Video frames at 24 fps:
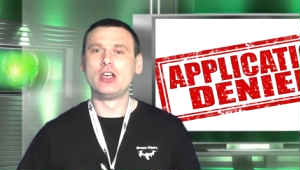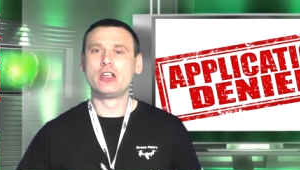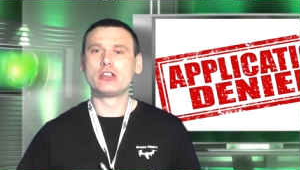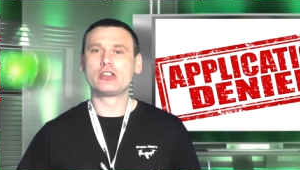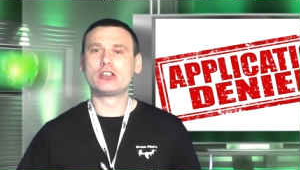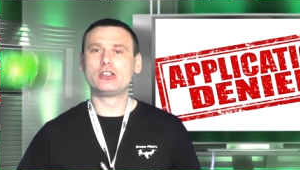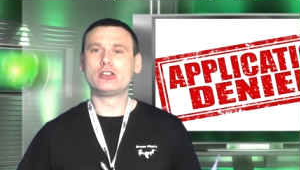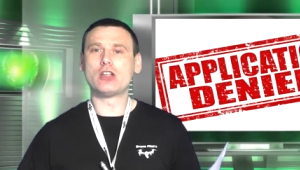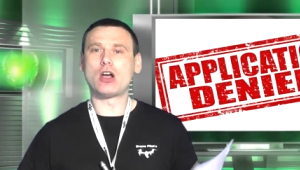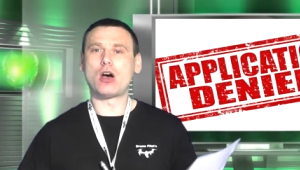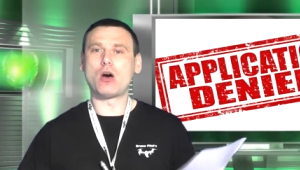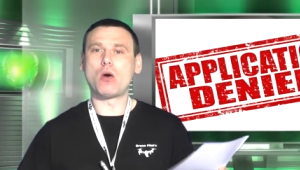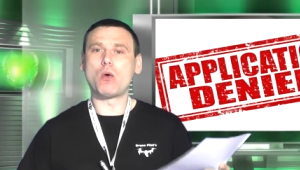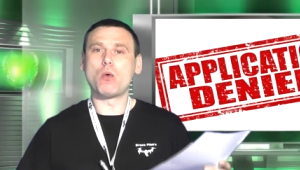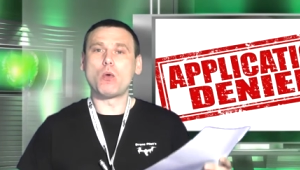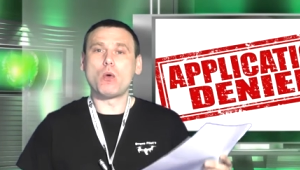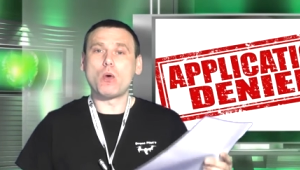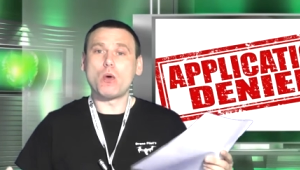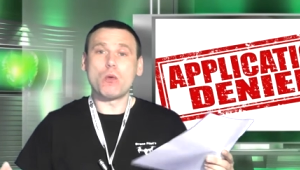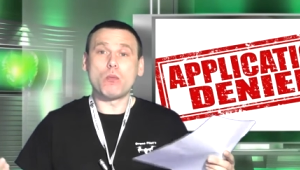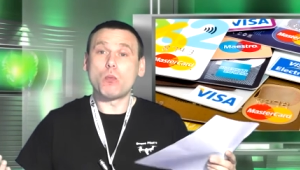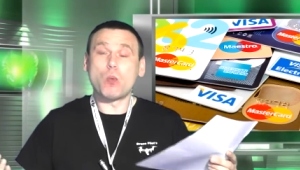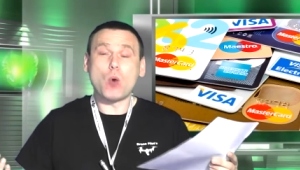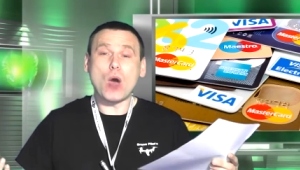You know,
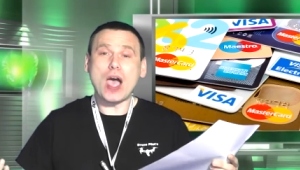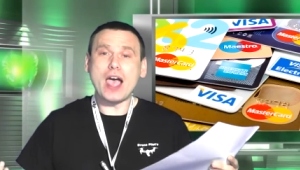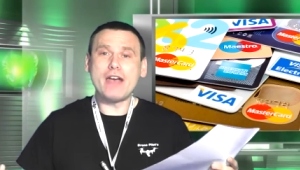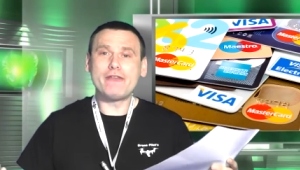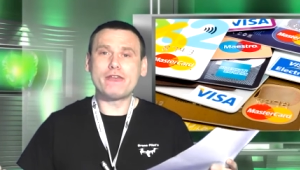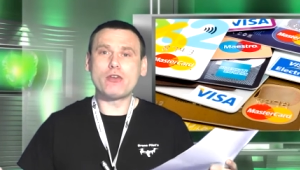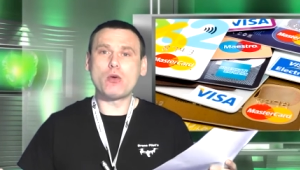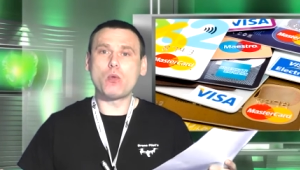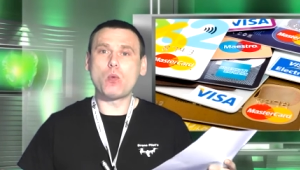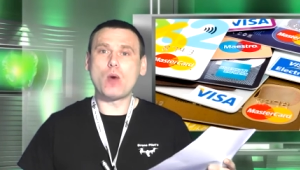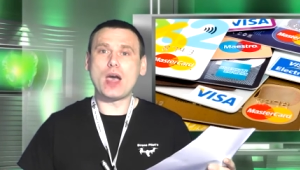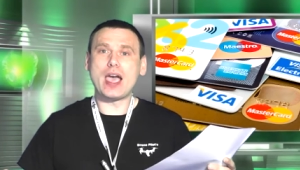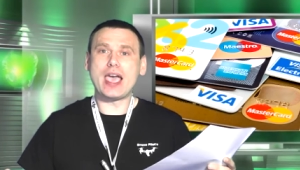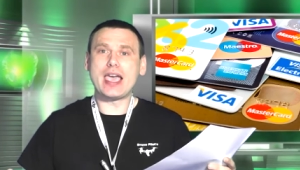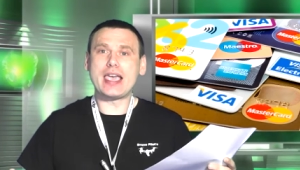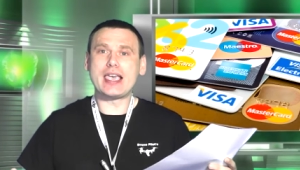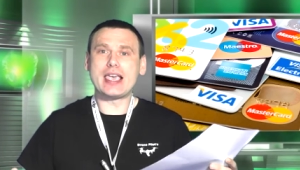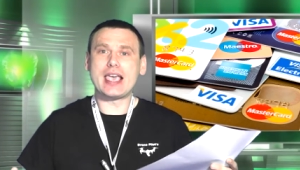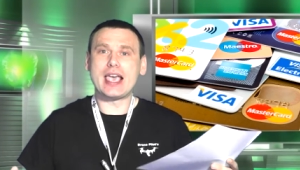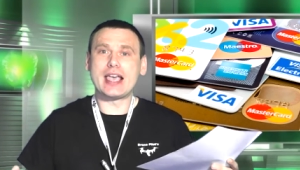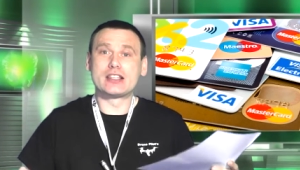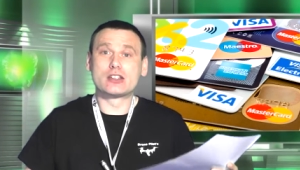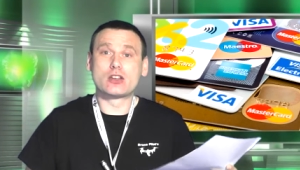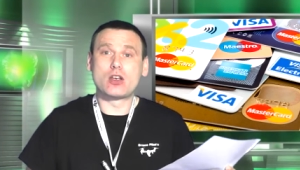whatever
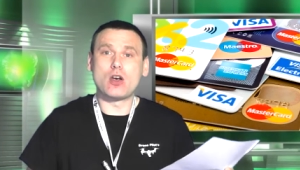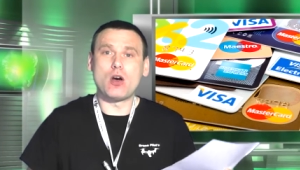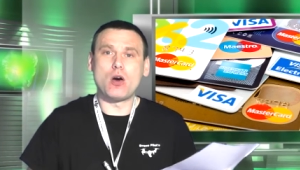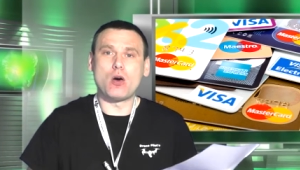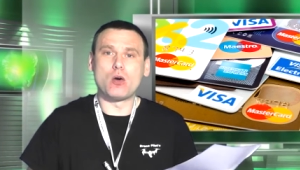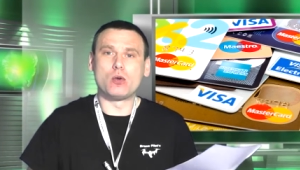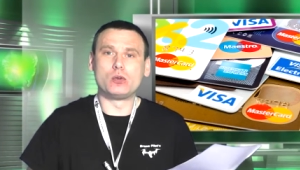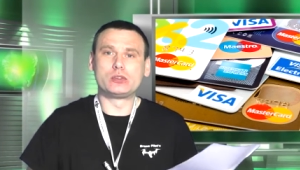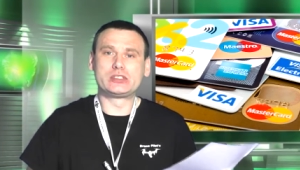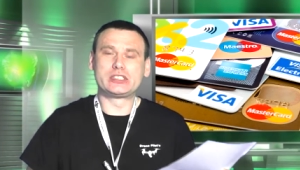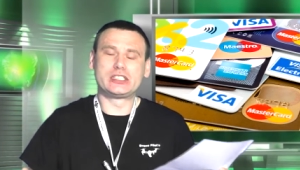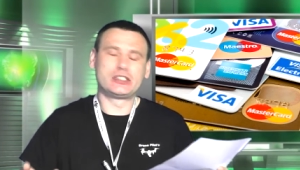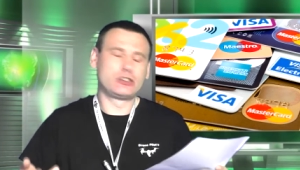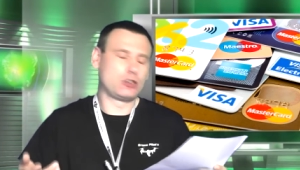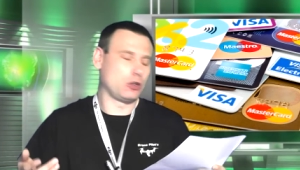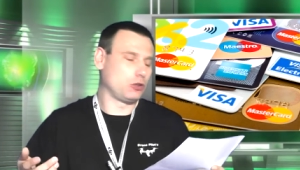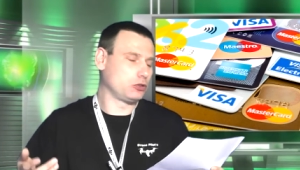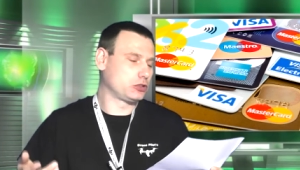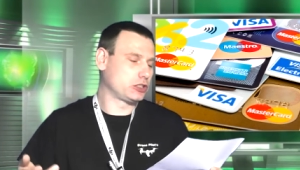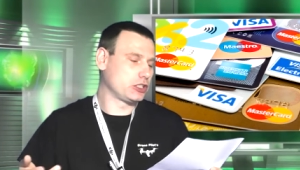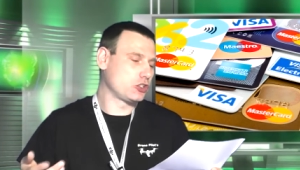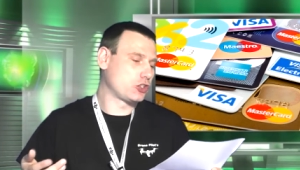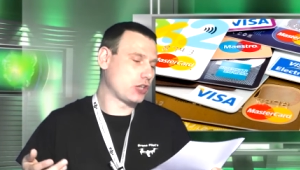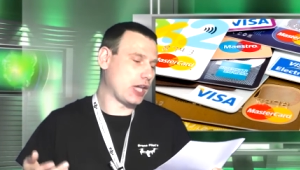way it goes, it
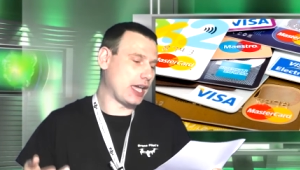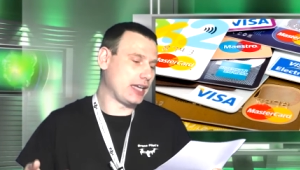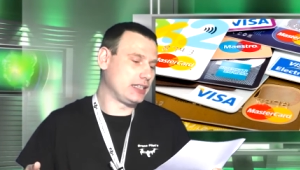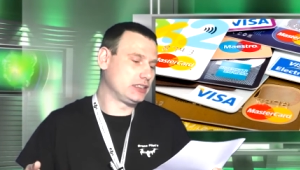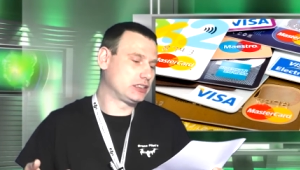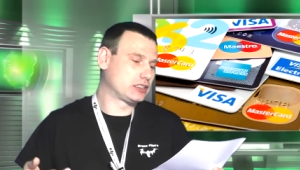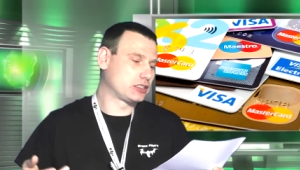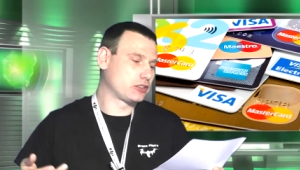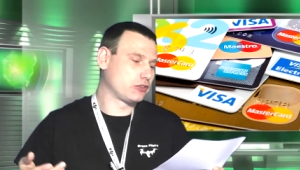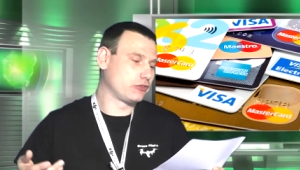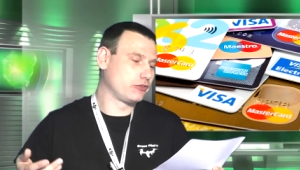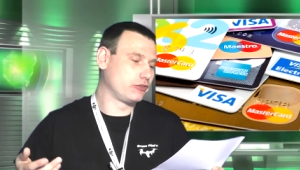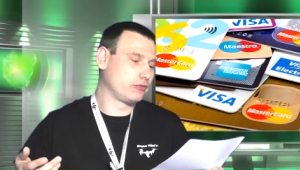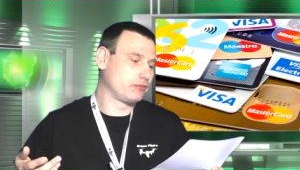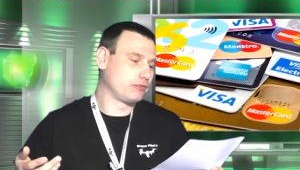doesn't change the